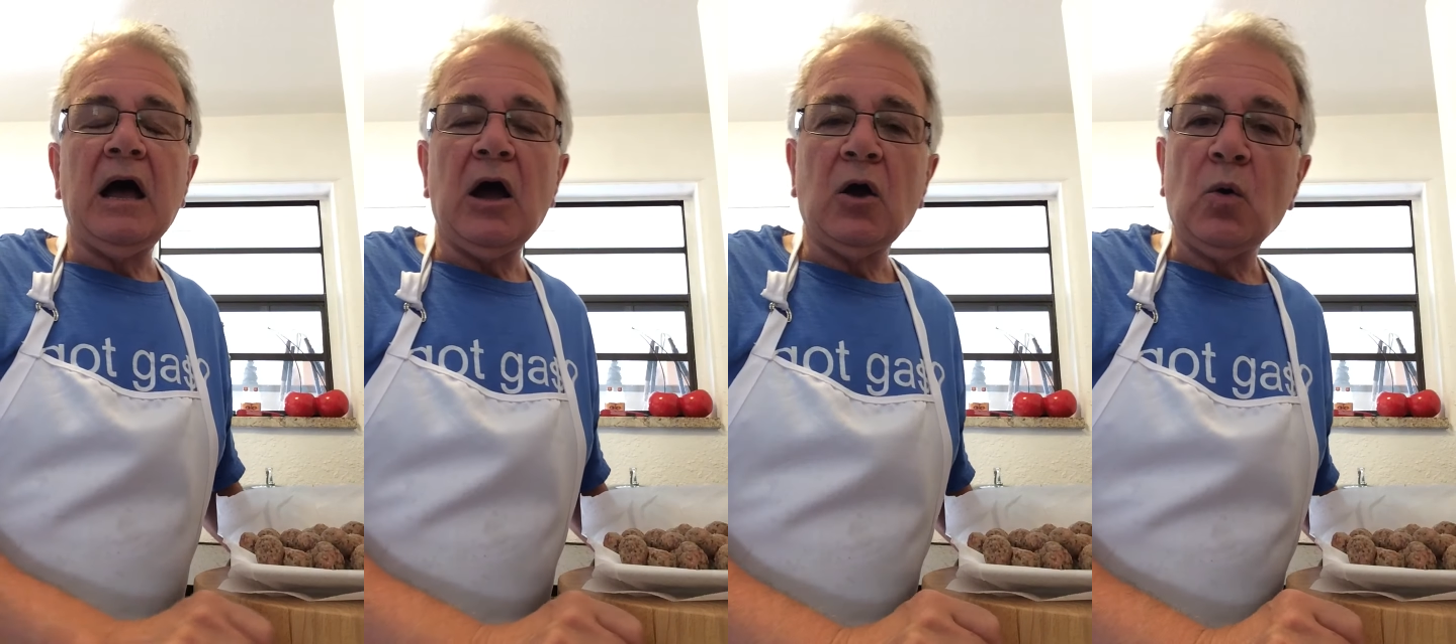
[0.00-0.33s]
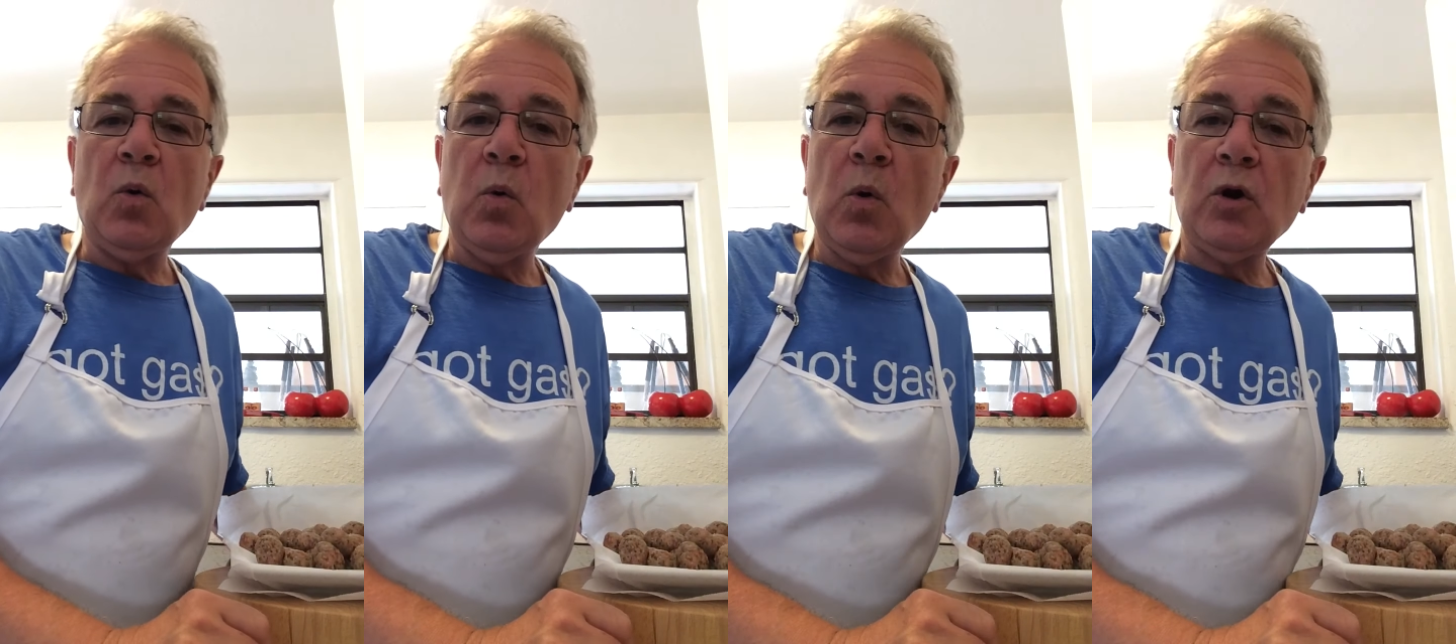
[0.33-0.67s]
A
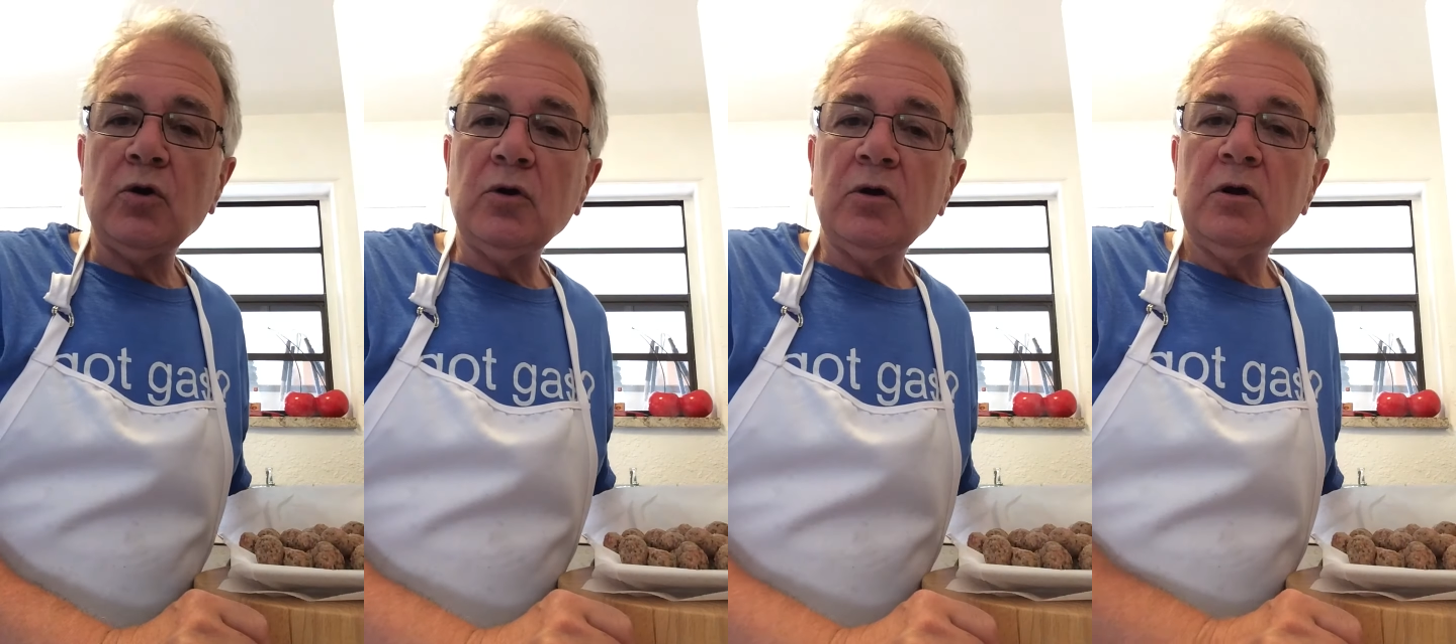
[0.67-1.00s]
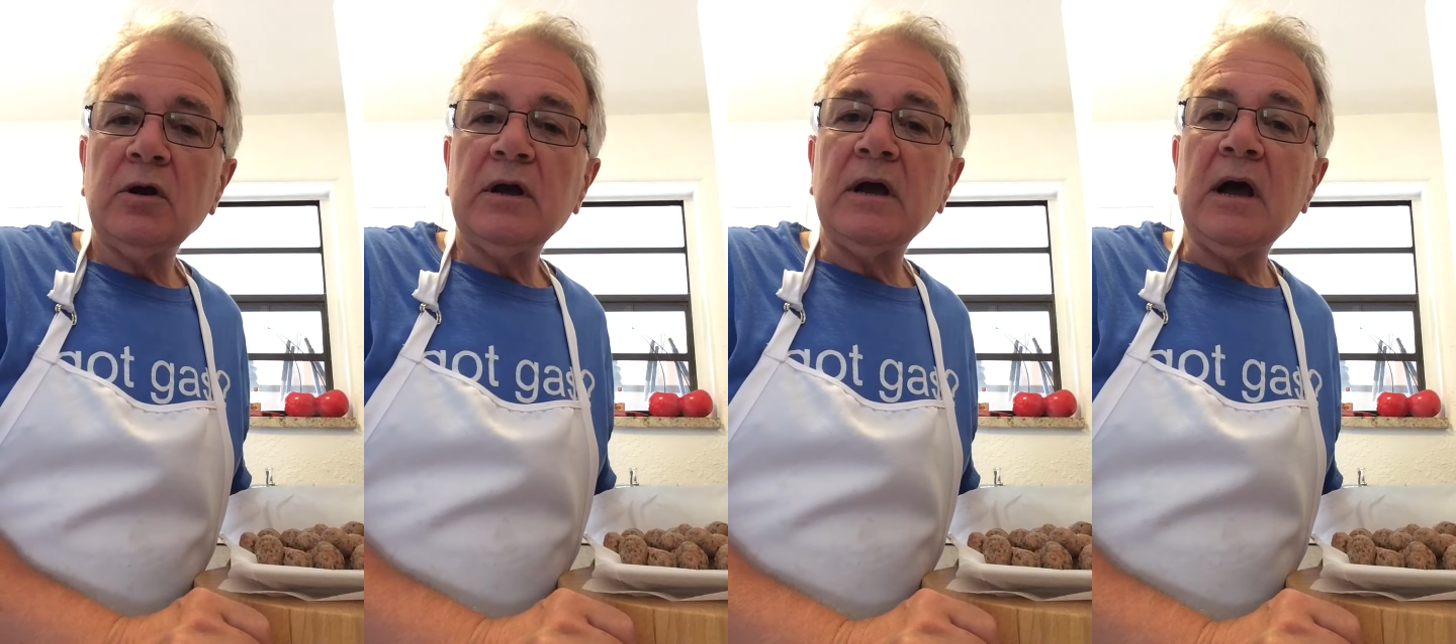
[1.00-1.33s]
1/4
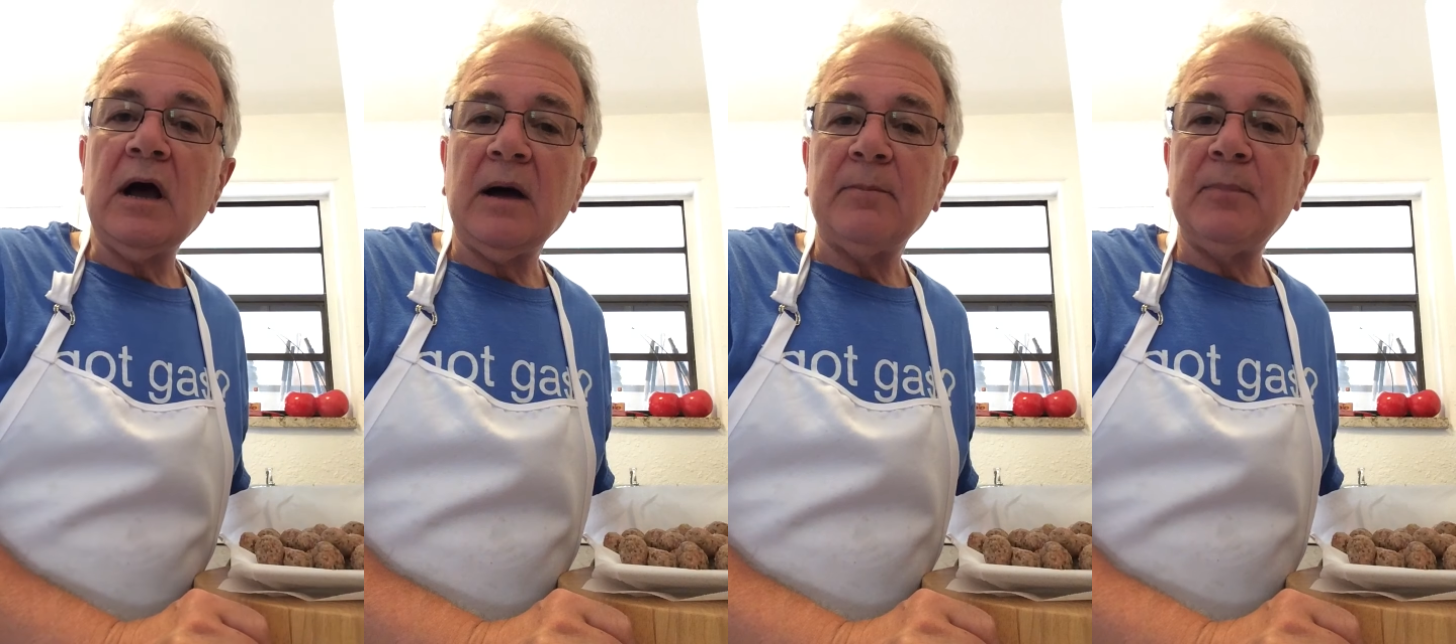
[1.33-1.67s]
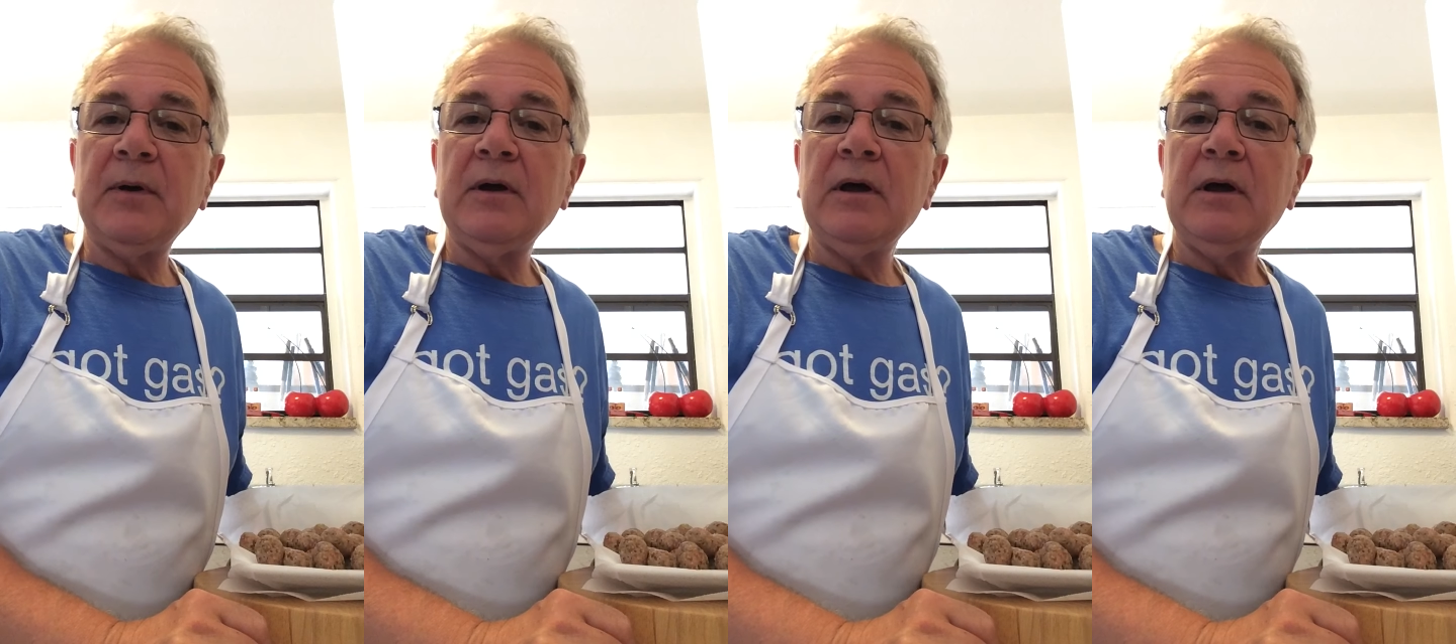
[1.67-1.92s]
cup